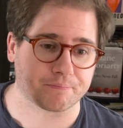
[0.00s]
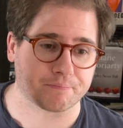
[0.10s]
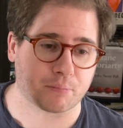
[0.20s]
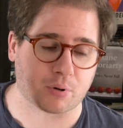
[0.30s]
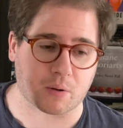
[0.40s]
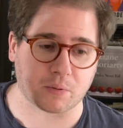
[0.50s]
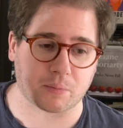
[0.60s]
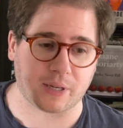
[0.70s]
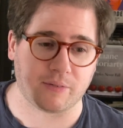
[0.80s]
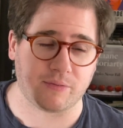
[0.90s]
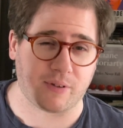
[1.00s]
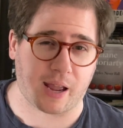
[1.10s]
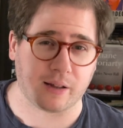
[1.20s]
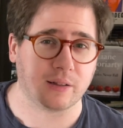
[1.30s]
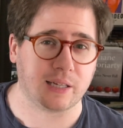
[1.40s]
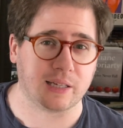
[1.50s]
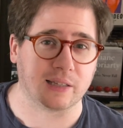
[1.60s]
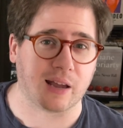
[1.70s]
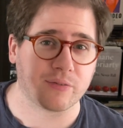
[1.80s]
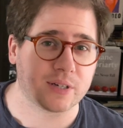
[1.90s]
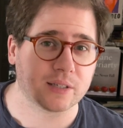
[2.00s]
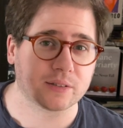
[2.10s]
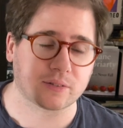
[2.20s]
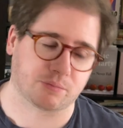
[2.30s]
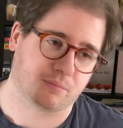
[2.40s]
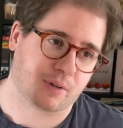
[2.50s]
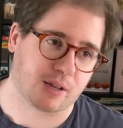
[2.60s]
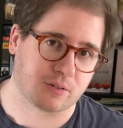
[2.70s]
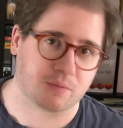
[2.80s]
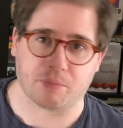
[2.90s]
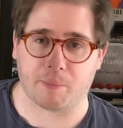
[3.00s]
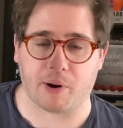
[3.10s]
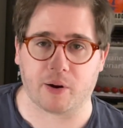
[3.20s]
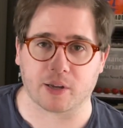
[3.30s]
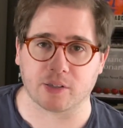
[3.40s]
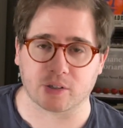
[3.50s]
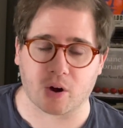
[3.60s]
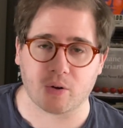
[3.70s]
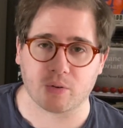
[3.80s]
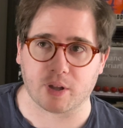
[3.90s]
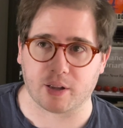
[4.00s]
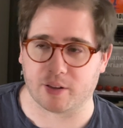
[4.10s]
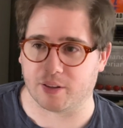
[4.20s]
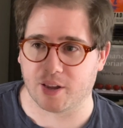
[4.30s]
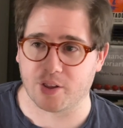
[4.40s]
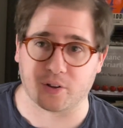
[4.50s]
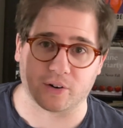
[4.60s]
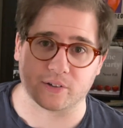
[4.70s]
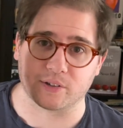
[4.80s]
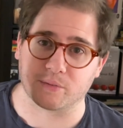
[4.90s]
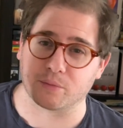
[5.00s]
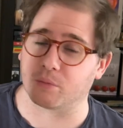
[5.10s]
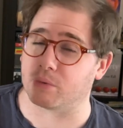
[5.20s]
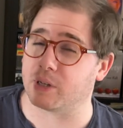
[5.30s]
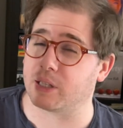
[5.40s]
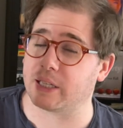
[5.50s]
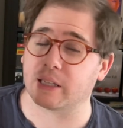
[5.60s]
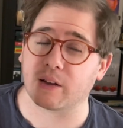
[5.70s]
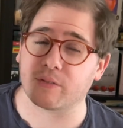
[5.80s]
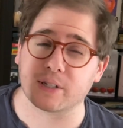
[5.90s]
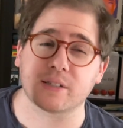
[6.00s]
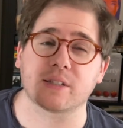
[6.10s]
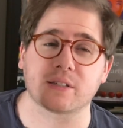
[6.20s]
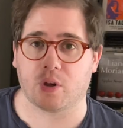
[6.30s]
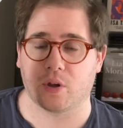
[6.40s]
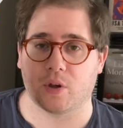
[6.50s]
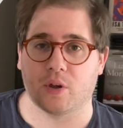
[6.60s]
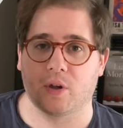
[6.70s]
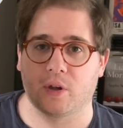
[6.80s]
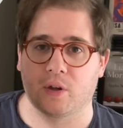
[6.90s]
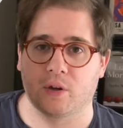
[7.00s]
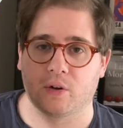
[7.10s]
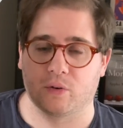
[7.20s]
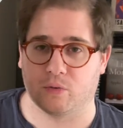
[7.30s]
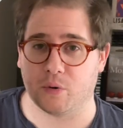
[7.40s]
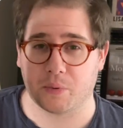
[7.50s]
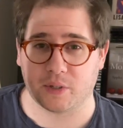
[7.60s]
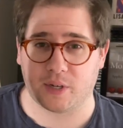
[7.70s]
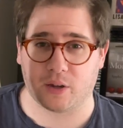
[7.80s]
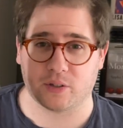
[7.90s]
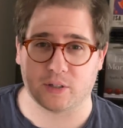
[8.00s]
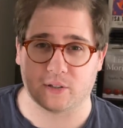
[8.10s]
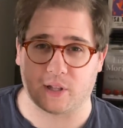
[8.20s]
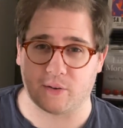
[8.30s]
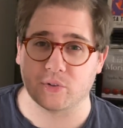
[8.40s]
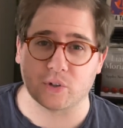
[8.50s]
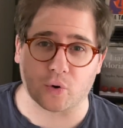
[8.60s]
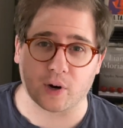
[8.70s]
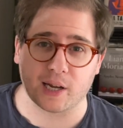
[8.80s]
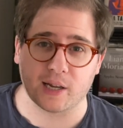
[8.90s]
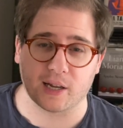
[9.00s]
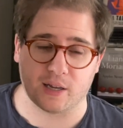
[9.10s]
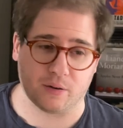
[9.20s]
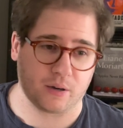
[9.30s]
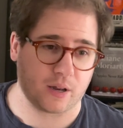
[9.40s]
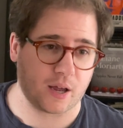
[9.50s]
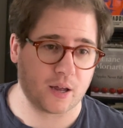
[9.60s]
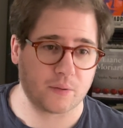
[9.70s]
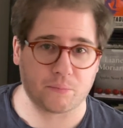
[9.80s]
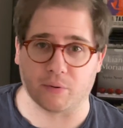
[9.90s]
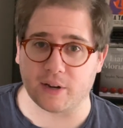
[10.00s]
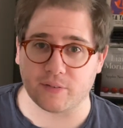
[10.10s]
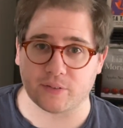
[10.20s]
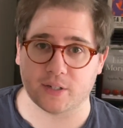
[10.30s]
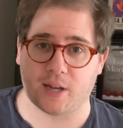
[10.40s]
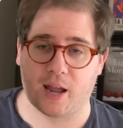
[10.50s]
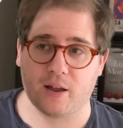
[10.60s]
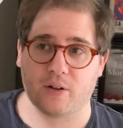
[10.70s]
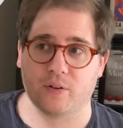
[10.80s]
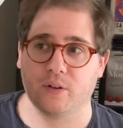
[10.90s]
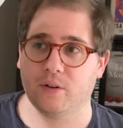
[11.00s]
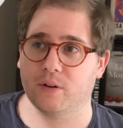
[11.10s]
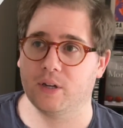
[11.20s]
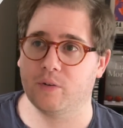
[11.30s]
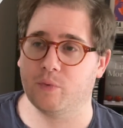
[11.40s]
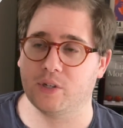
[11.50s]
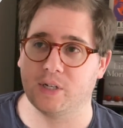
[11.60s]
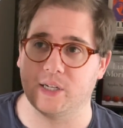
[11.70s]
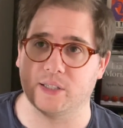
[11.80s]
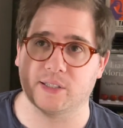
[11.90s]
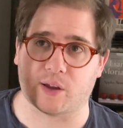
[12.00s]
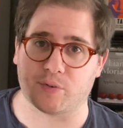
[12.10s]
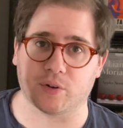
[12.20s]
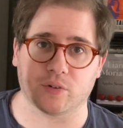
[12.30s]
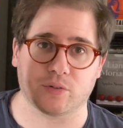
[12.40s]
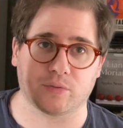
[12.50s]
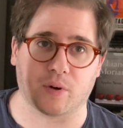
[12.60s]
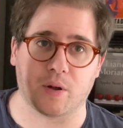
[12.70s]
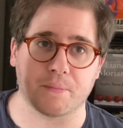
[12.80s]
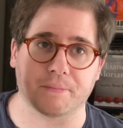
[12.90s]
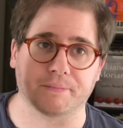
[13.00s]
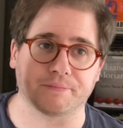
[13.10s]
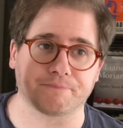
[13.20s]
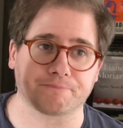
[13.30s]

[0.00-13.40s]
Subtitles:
probably vaguely leftist, as Americans go. There isn't really leftists. Reuben tells his life story in brief detail, in which he suffers from